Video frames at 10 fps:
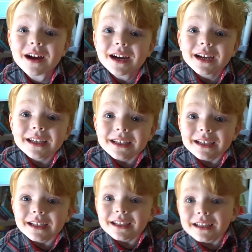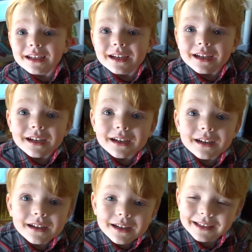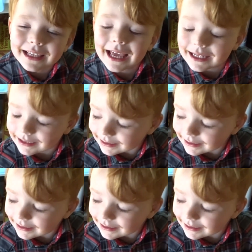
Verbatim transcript: Yep, you can use your glue on your paper. Yay!